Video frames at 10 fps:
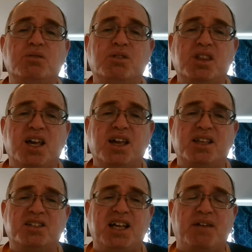thing
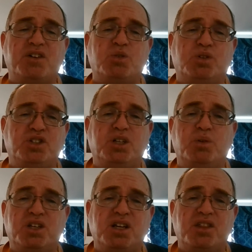that Savage World did
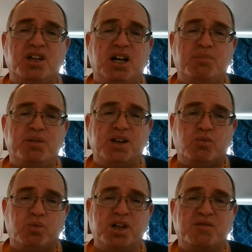with another company,
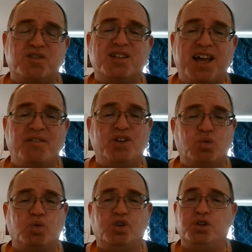Rift
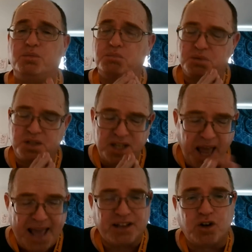Savage World,
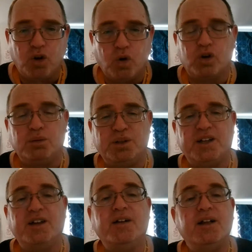tanked
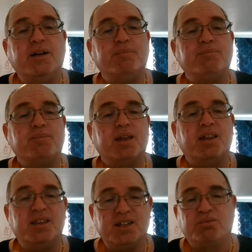horribly.
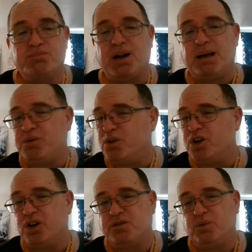This probably won't
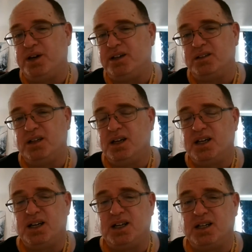go over well
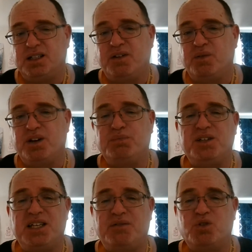because if I wanted to play
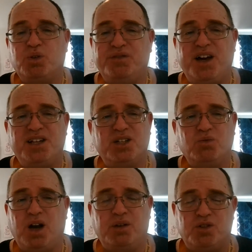Savage World
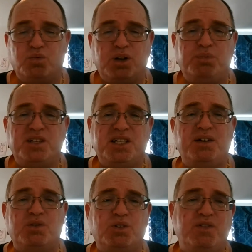Fantasy, I just want to play
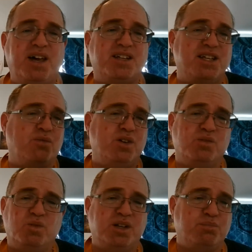Savage World Fantasy. I
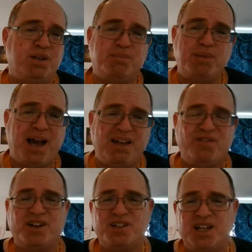wouldn't want to play
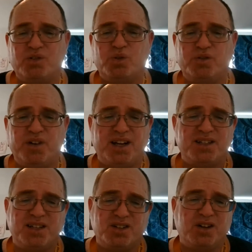Pathfinder Savage World
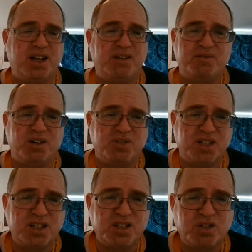Fantasy, so I don't
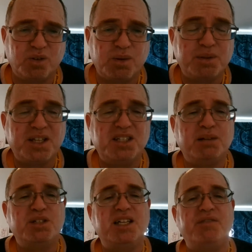see this doing well. But that's
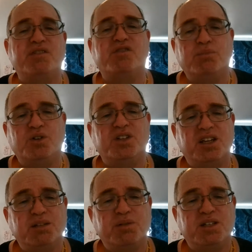number seven for most
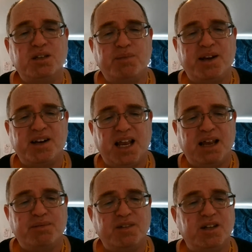anticipated
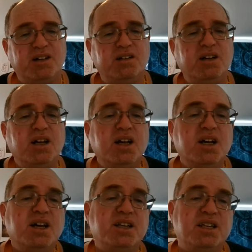game of the year.
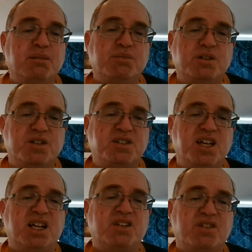Number
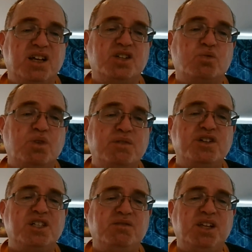six is
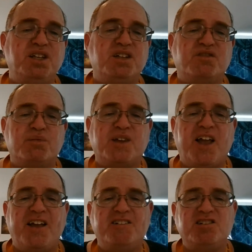Rivers of London from
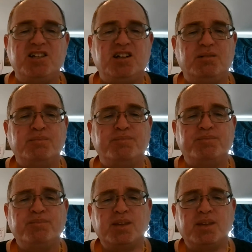KCM.